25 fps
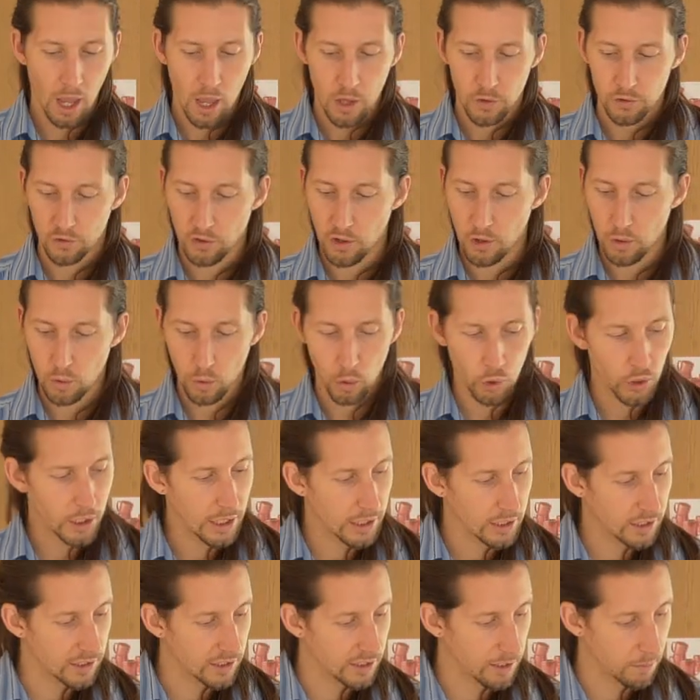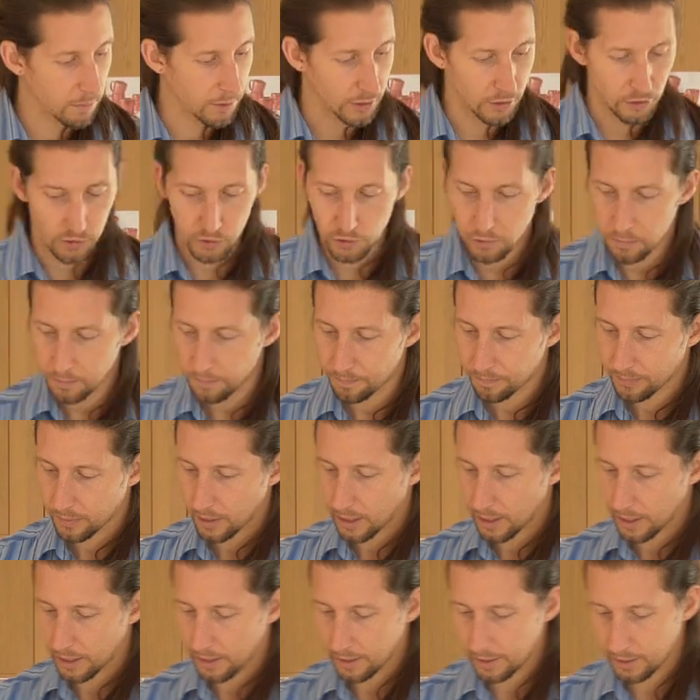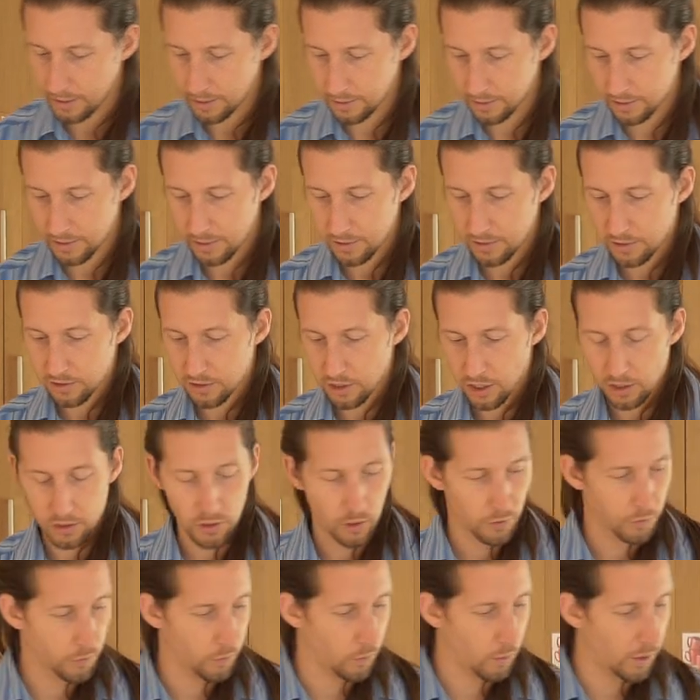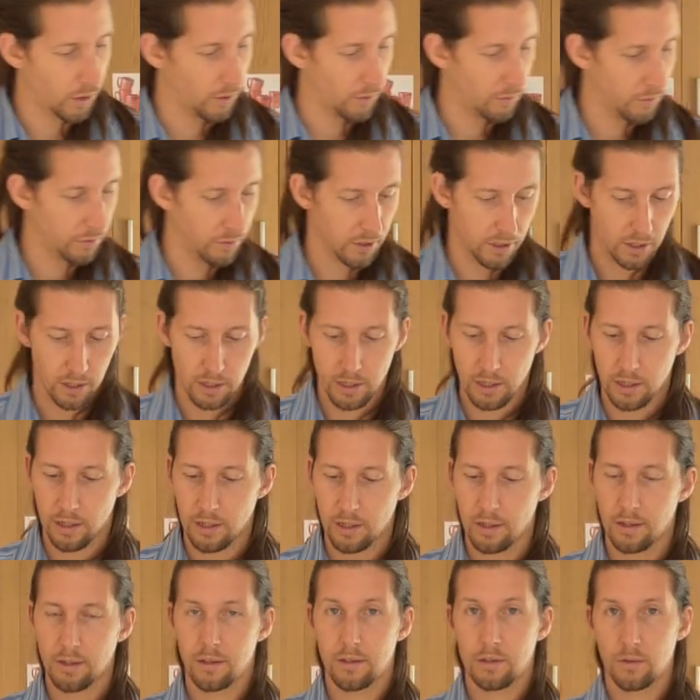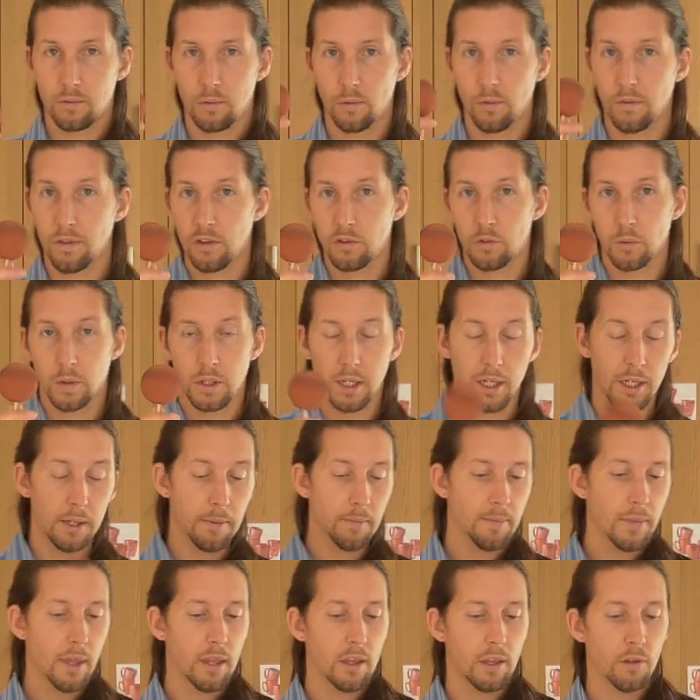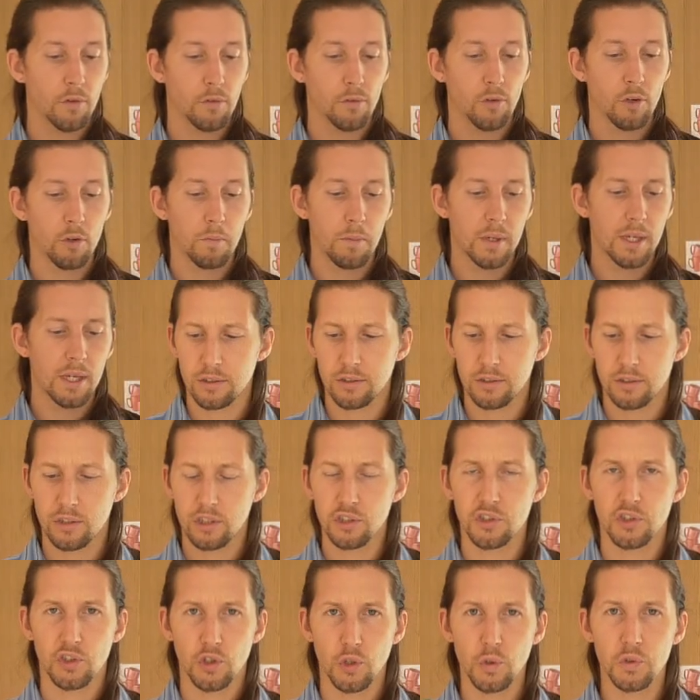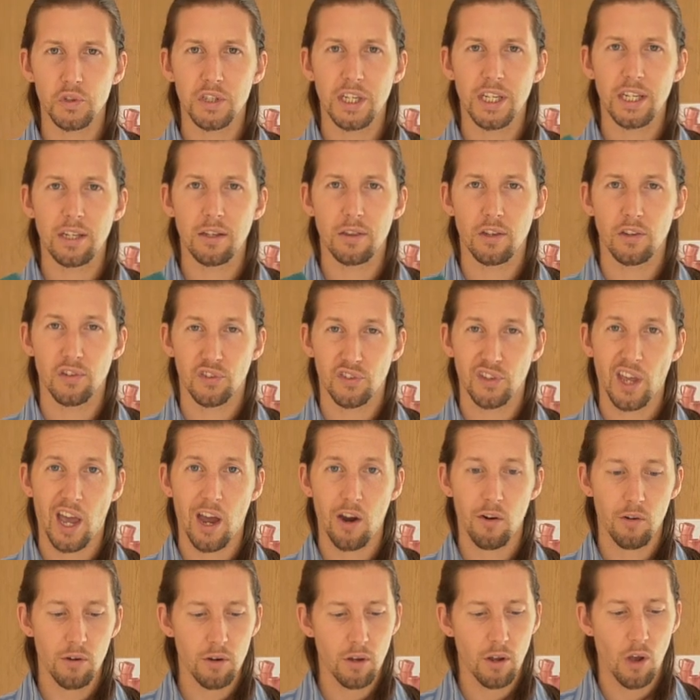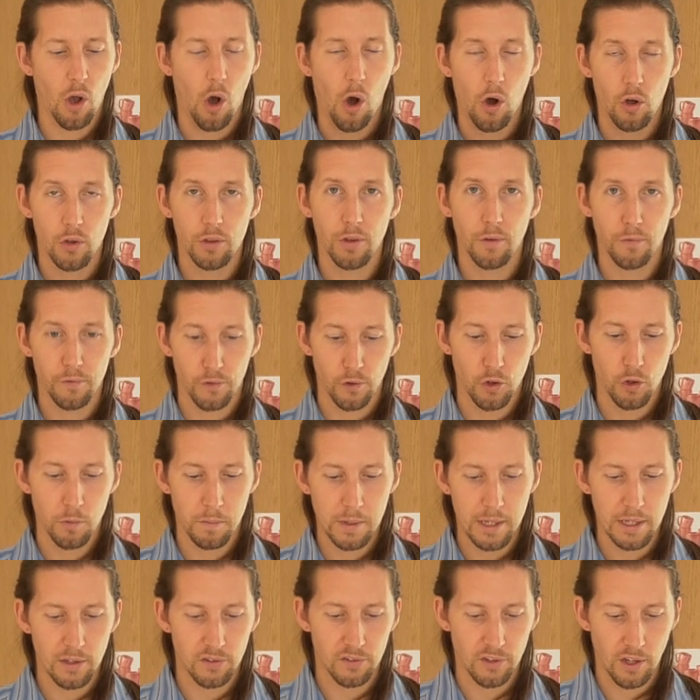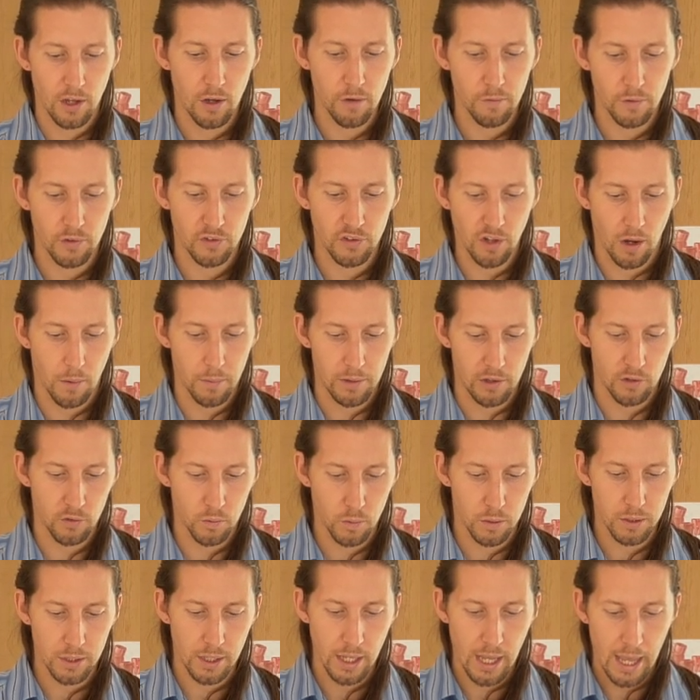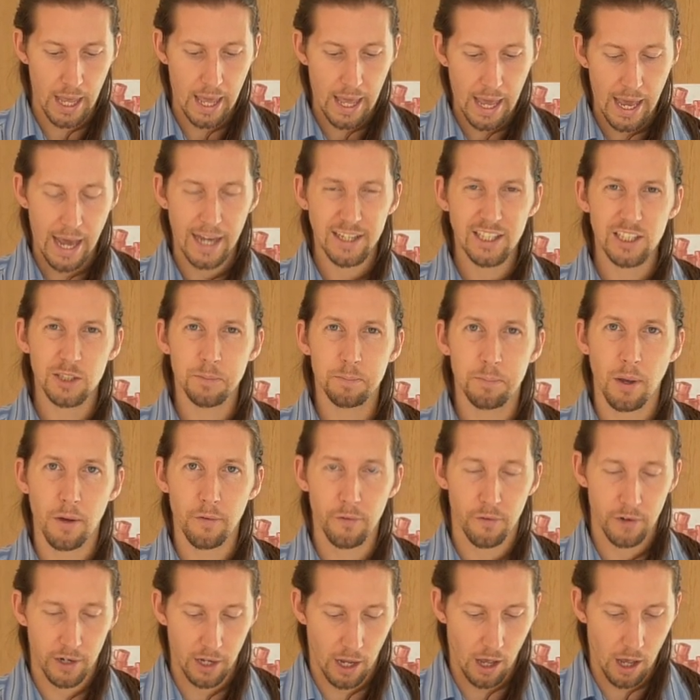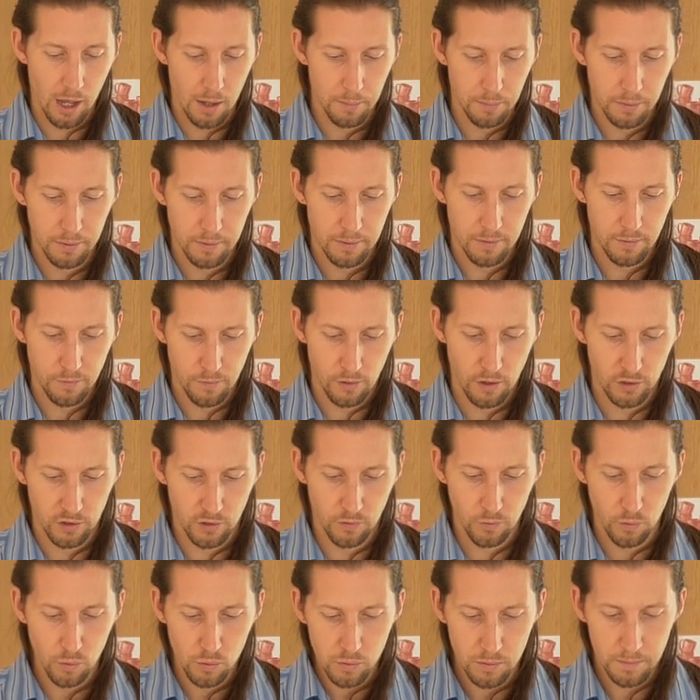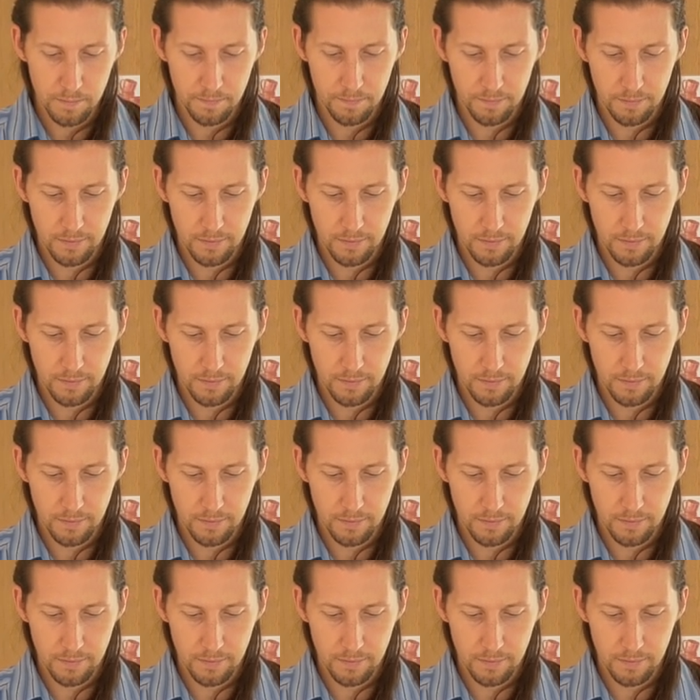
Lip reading: So all you need to simply do is start off with this one here, this flumi. Just using the scourer on the flumi itself, let's start with this one, and just buffering it up, first of all.